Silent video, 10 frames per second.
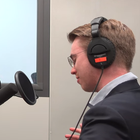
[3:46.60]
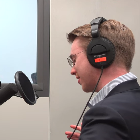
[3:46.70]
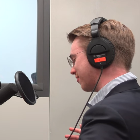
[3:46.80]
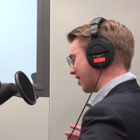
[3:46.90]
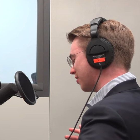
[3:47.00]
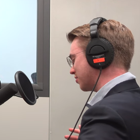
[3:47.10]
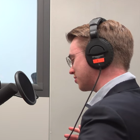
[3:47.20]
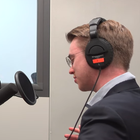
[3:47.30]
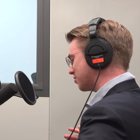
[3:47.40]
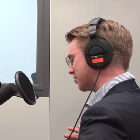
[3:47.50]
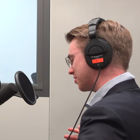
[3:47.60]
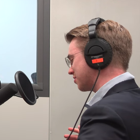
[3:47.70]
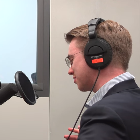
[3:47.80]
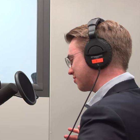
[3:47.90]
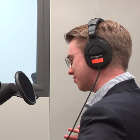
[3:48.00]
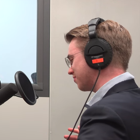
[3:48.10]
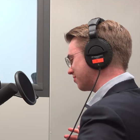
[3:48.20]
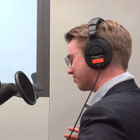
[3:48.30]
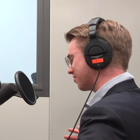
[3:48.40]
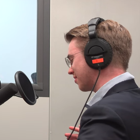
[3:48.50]
violin students,
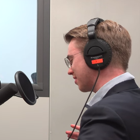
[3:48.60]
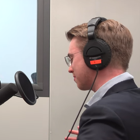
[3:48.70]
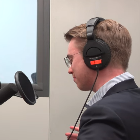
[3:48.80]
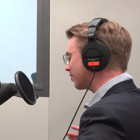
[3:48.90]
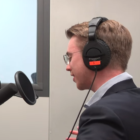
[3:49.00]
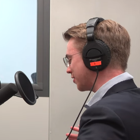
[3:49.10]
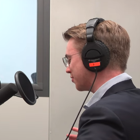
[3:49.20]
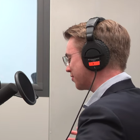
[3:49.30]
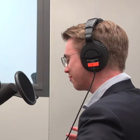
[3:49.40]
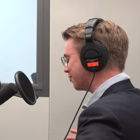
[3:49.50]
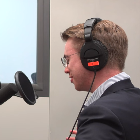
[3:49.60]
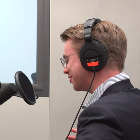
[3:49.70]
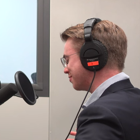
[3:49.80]
play near the bridge,